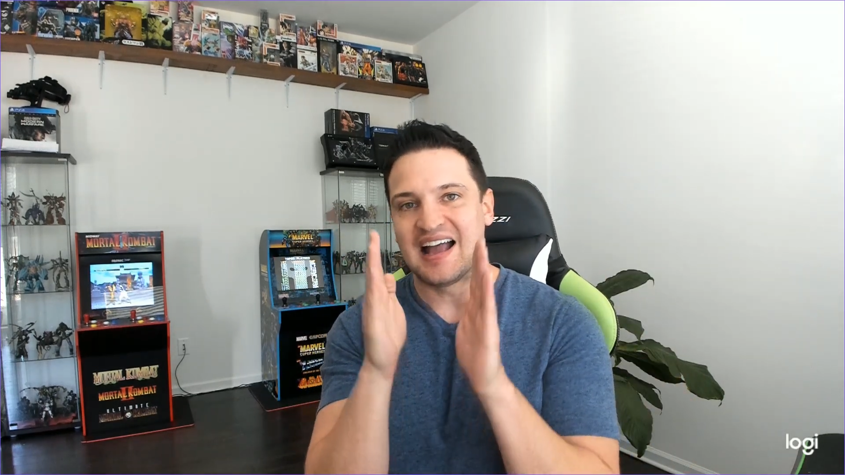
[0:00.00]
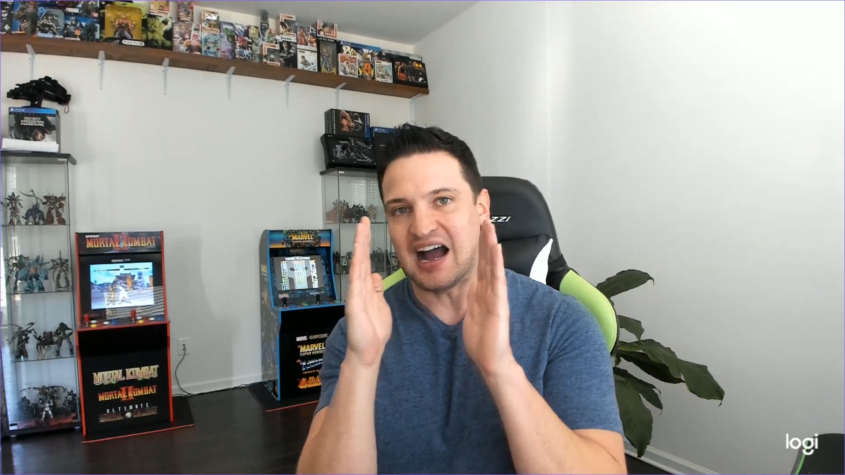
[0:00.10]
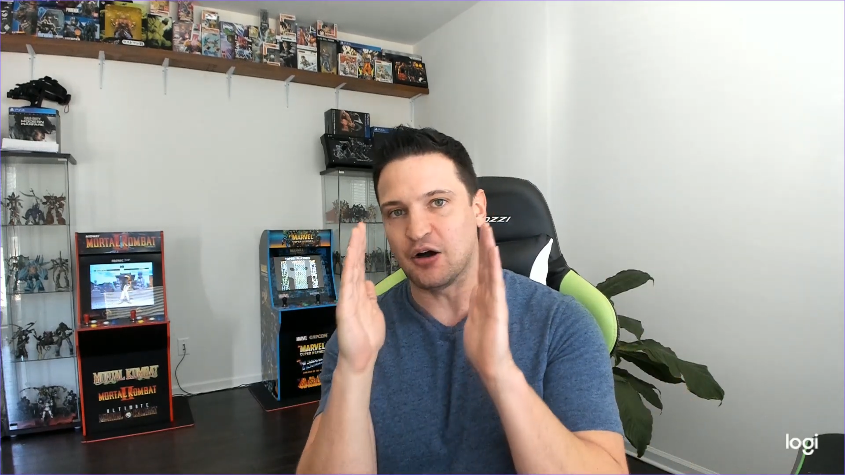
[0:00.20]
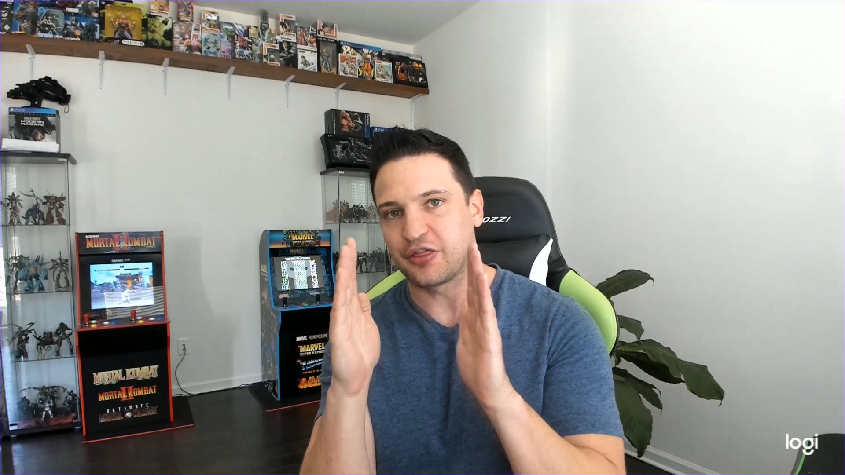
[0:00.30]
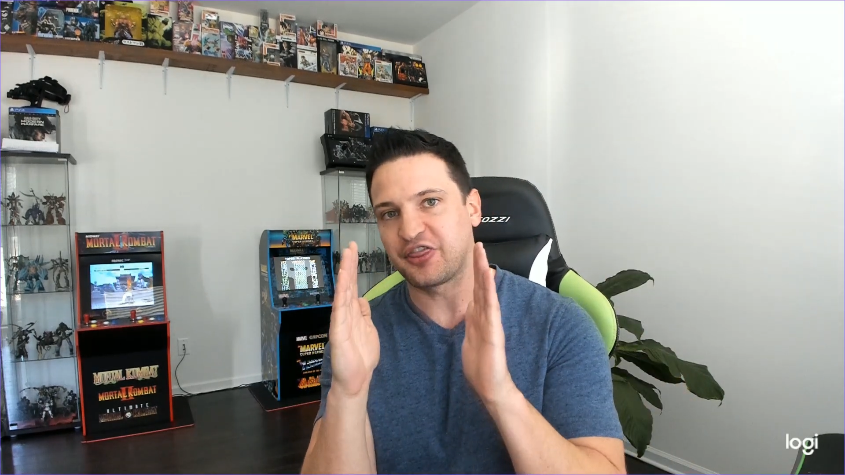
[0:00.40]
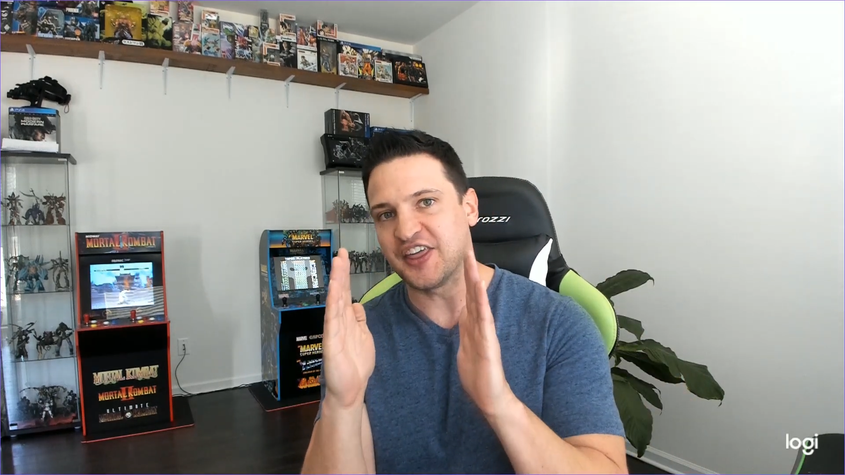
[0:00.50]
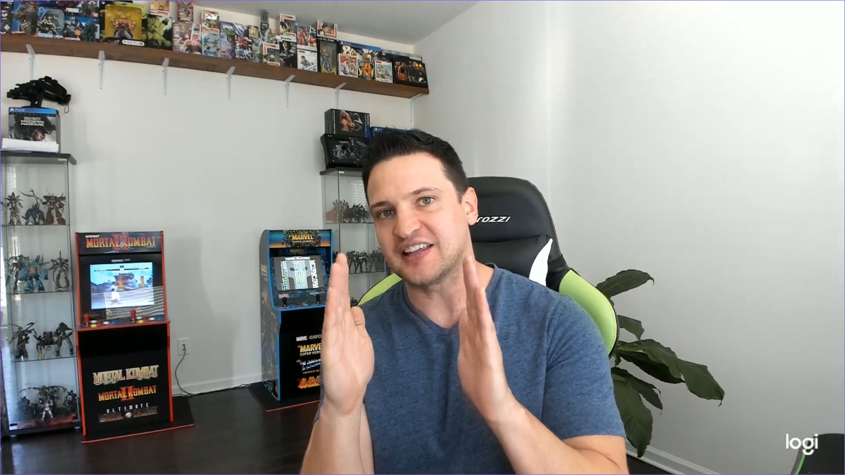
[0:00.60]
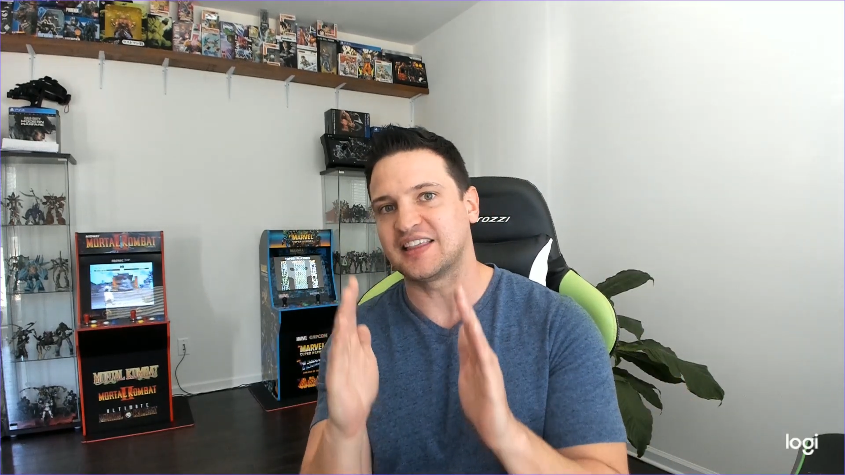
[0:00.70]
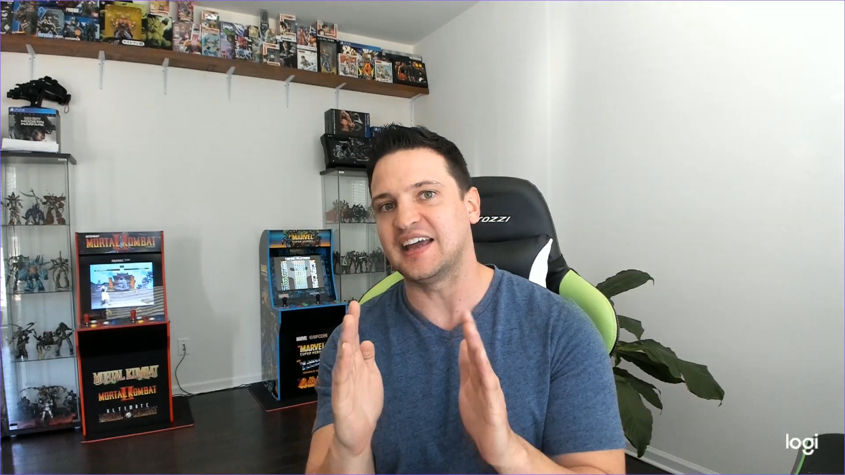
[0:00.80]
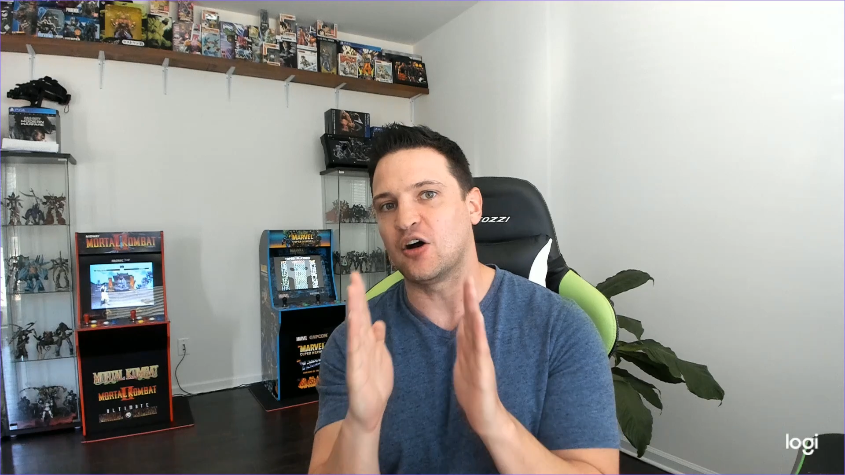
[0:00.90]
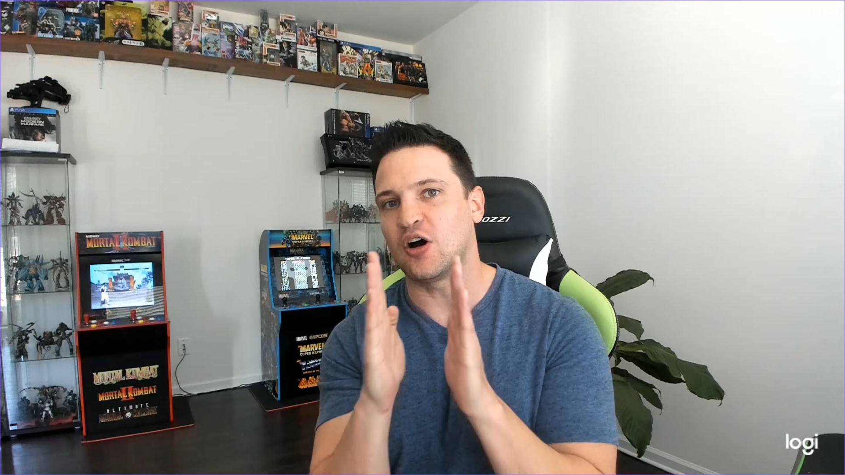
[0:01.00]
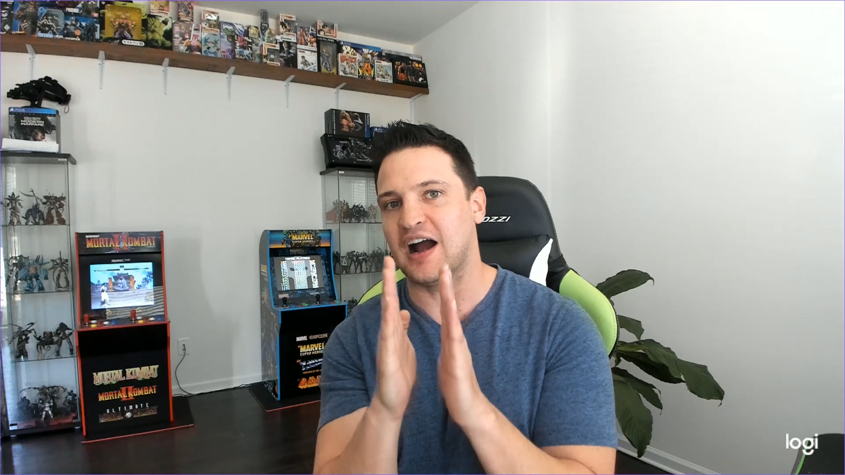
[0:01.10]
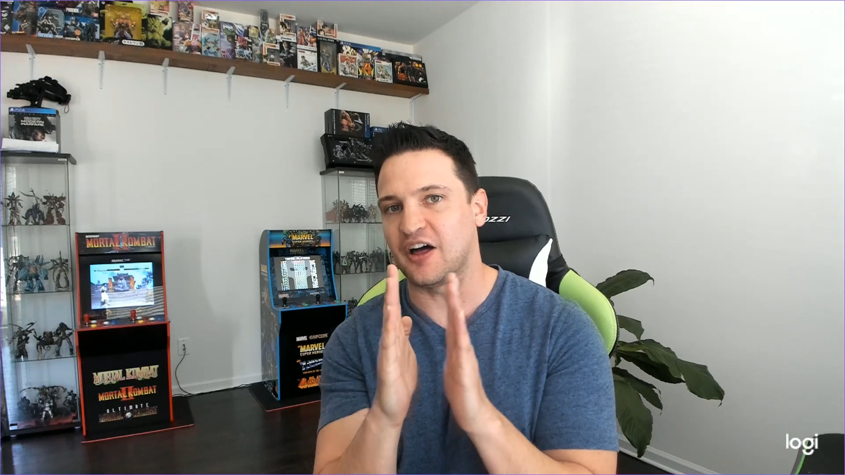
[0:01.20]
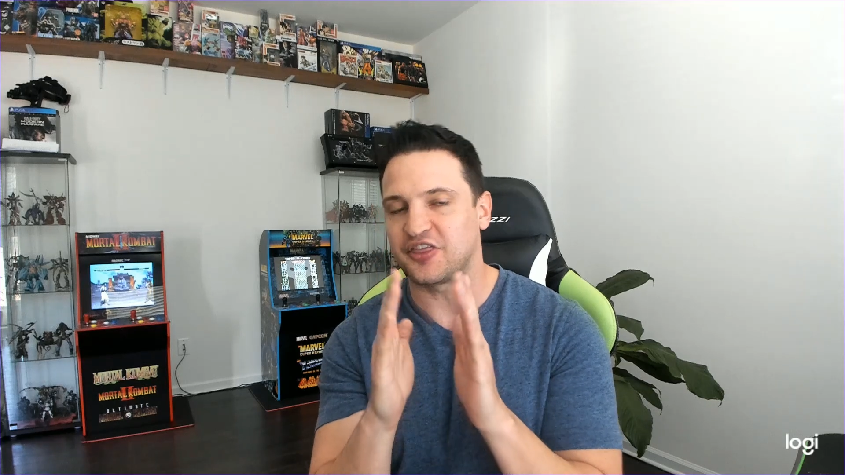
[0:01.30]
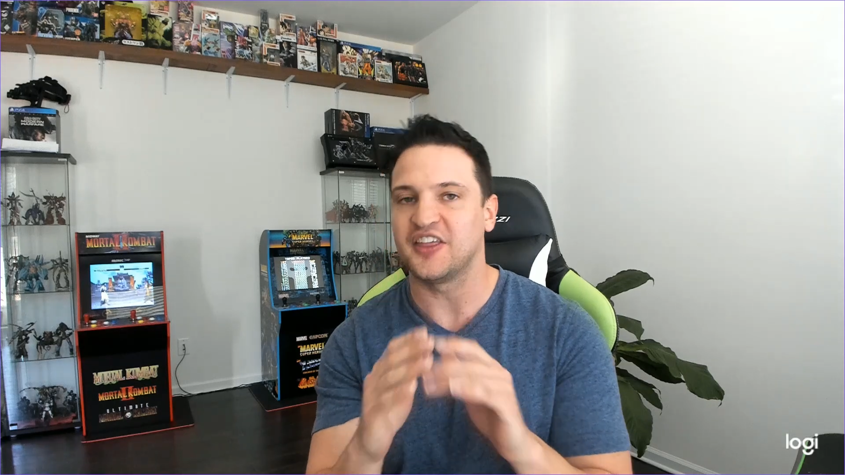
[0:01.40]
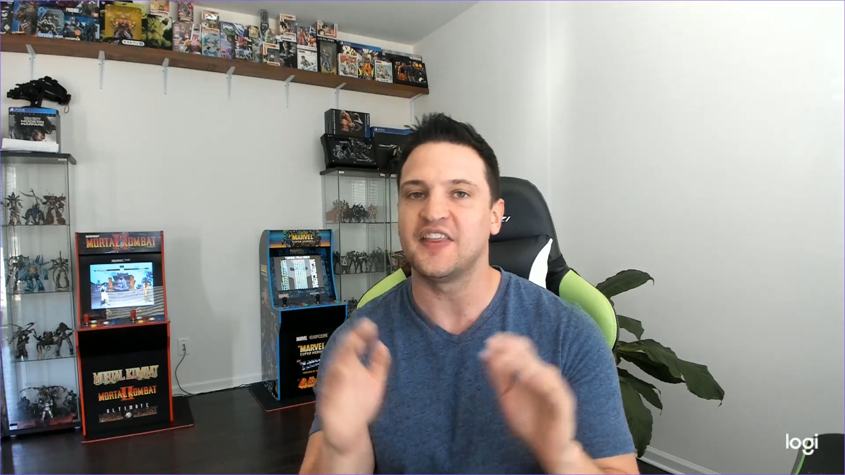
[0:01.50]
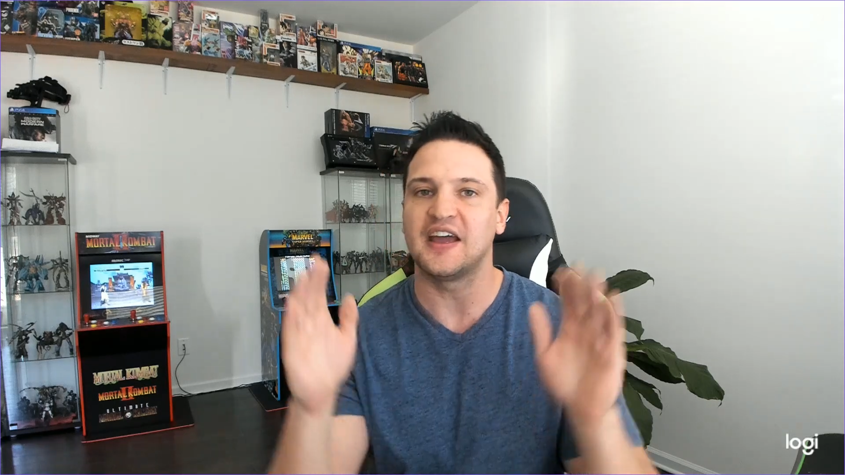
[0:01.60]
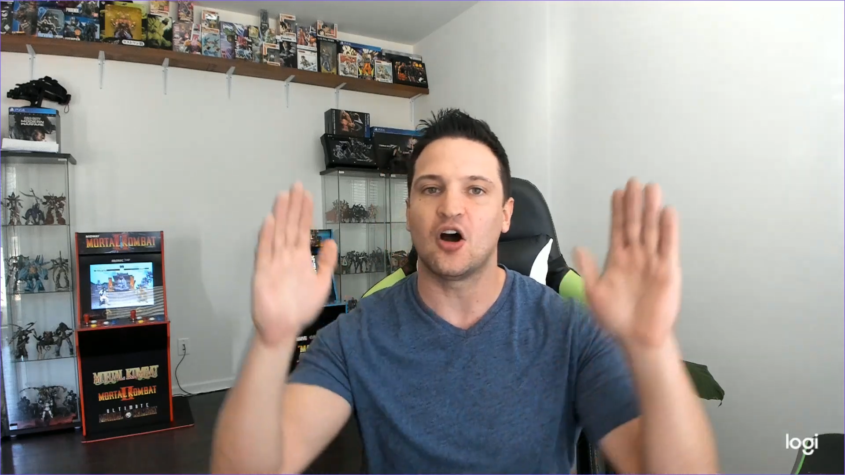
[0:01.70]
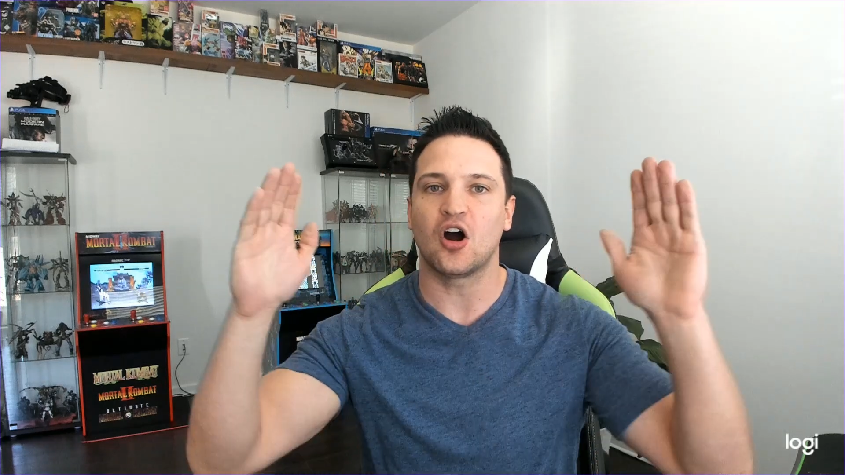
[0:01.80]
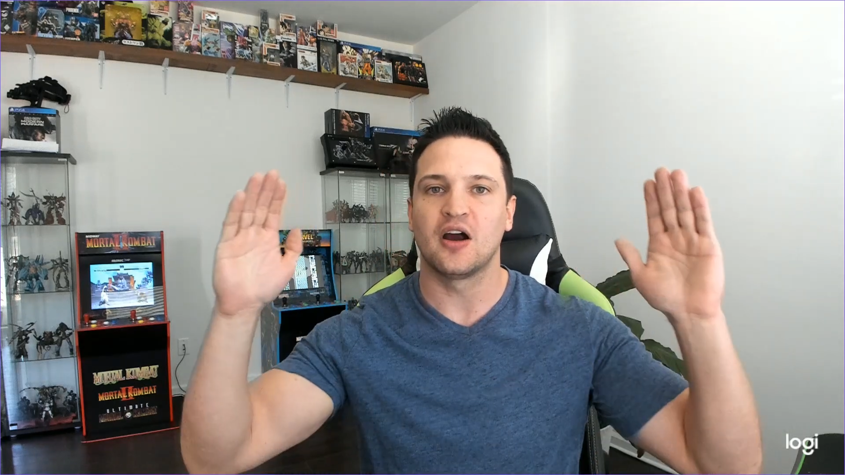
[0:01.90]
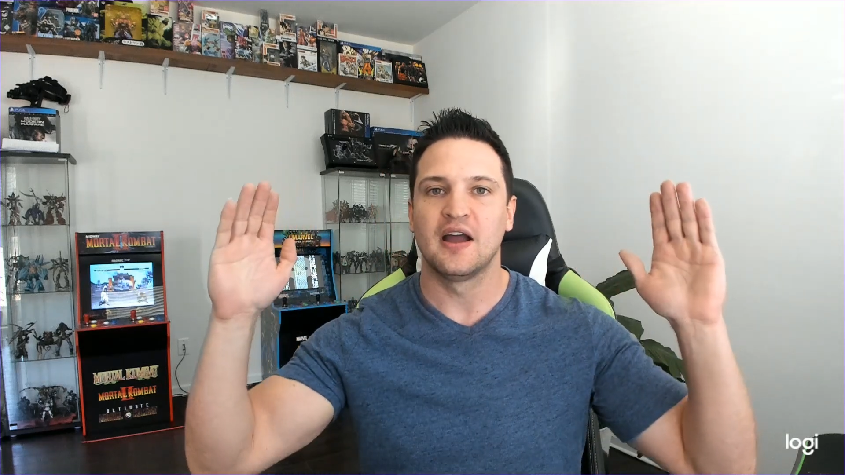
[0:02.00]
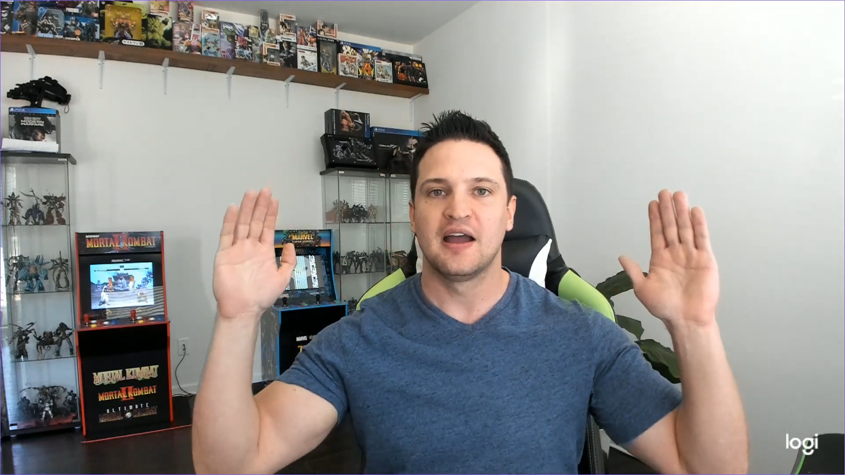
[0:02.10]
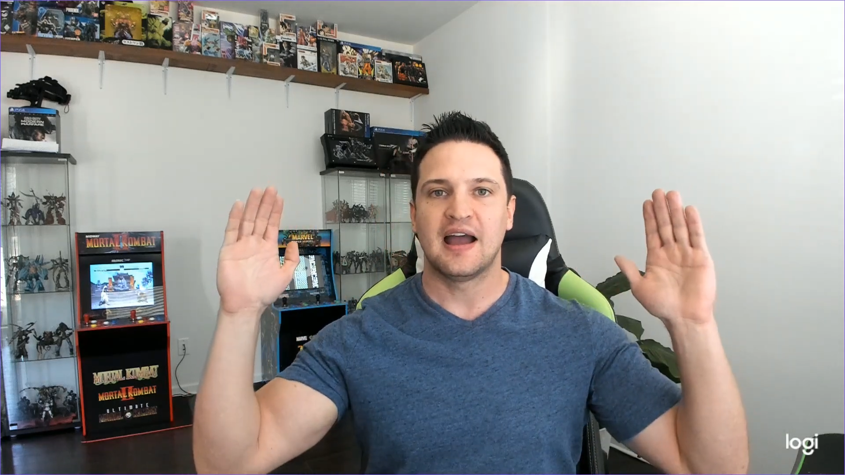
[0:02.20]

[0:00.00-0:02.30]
how thick they are, how thin they are,